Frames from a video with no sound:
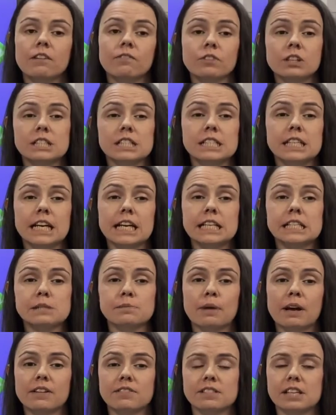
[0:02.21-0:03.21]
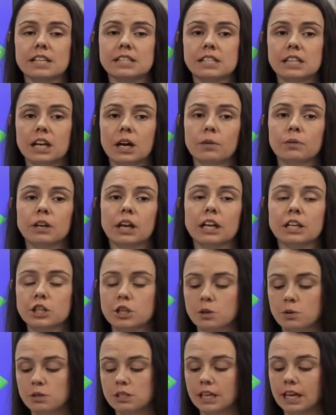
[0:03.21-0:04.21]
For today's Maths lesson, I would like
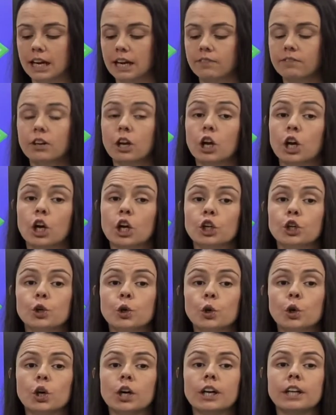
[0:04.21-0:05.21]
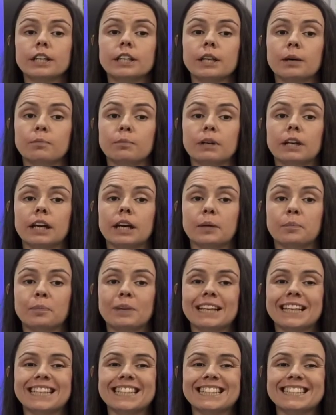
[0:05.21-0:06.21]
you to have your number line,
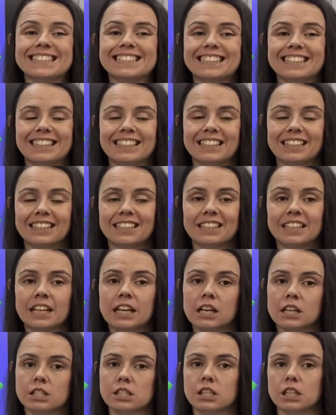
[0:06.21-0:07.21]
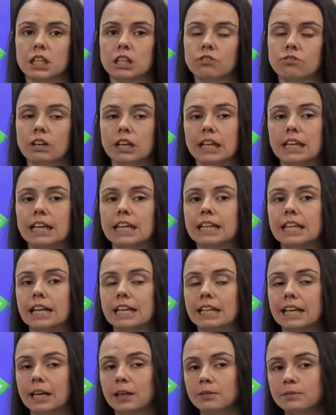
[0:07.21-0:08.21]
please. So you can run and get that
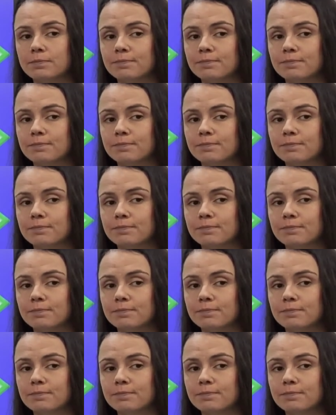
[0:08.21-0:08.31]
now.